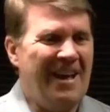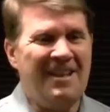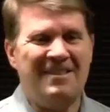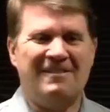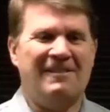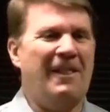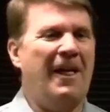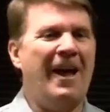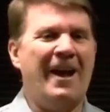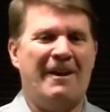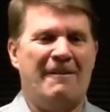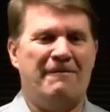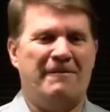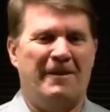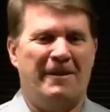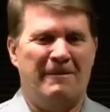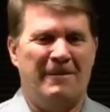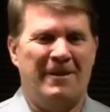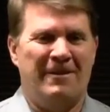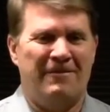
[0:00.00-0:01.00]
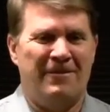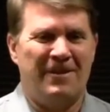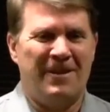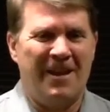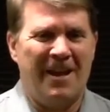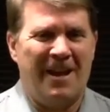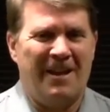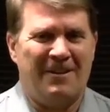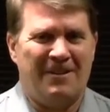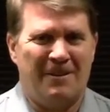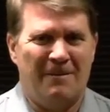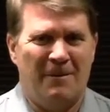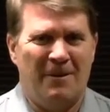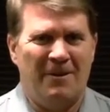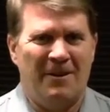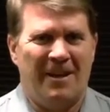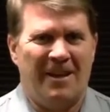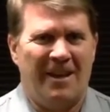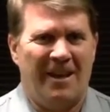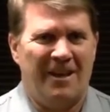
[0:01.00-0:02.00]
that's life. I mean, if you can't
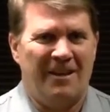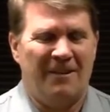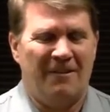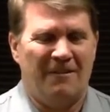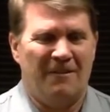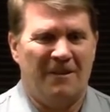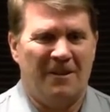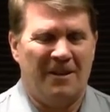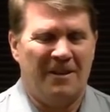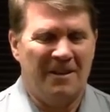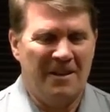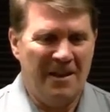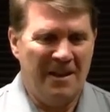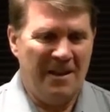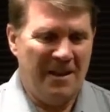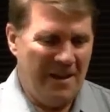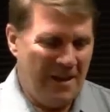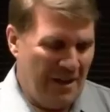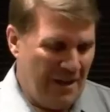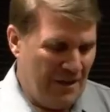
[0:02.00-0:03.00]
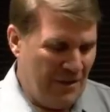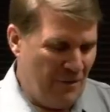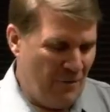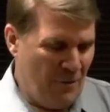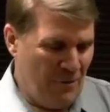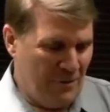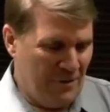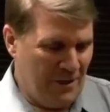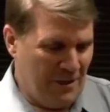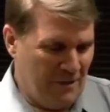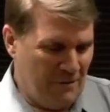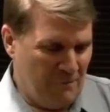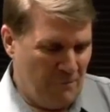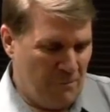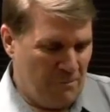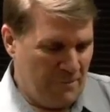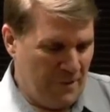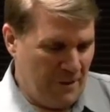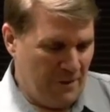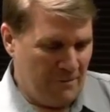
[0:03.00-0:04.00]
communicate, you're really in your own little,
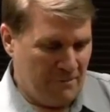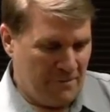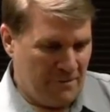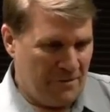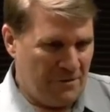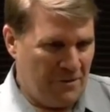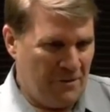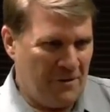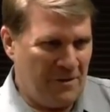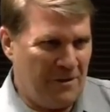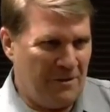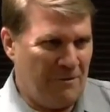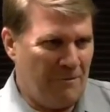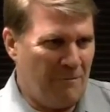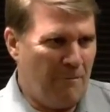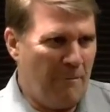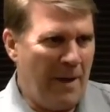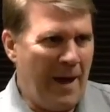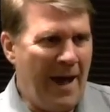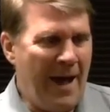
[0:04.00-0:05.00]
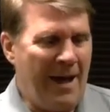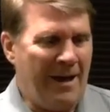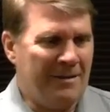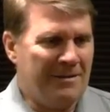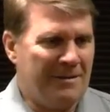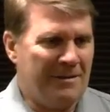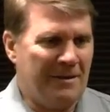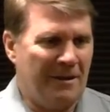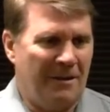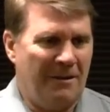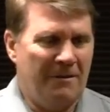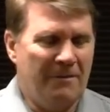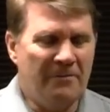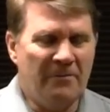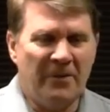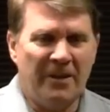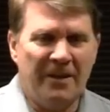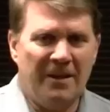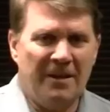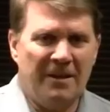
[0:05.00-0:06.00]
you know, circular box, you know.
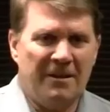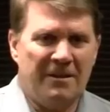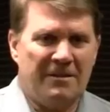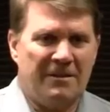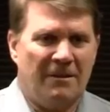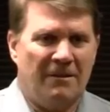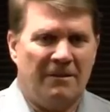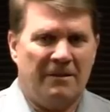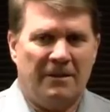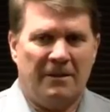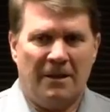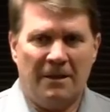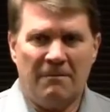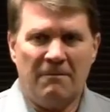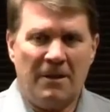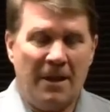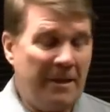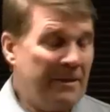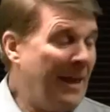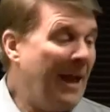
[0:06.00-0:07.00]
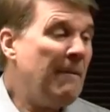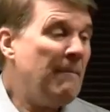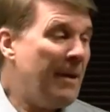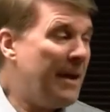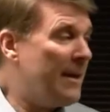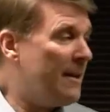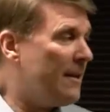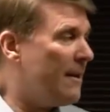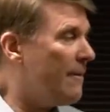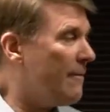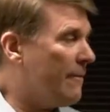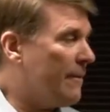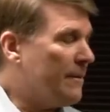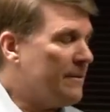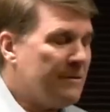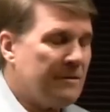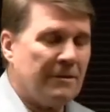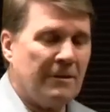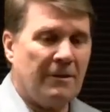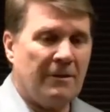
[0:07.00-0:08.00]
So that made a
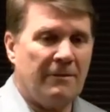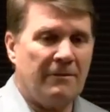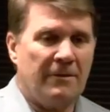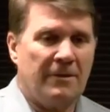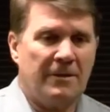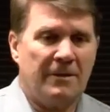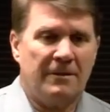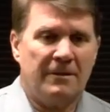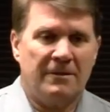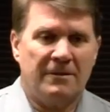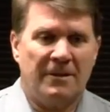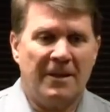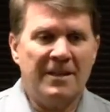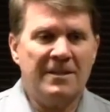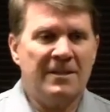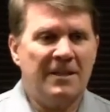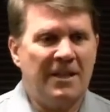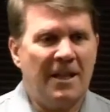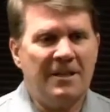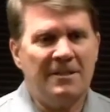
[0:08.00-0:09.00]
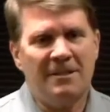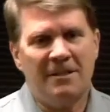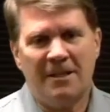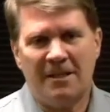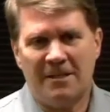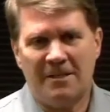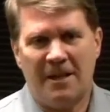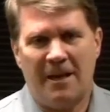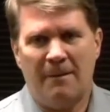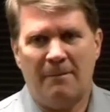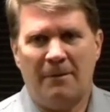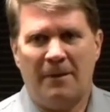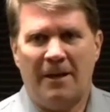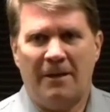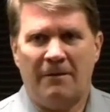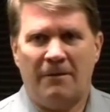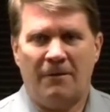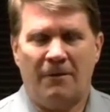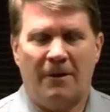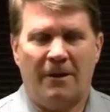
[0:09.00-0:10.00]
difference, you know. So that's an example
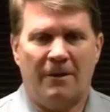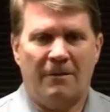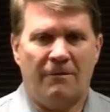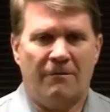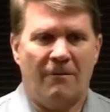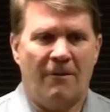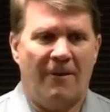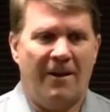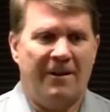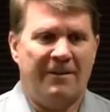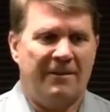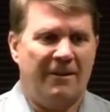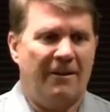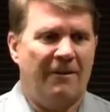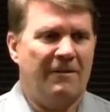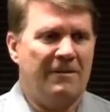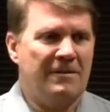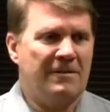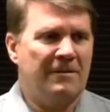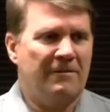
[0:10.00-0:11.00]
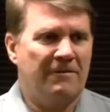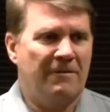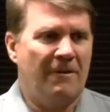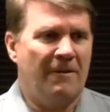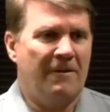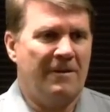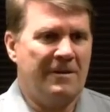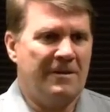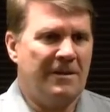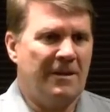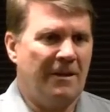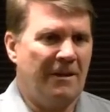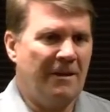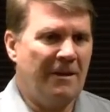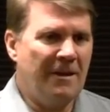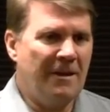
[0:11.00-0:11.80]
I thought I'd throw out there as far as,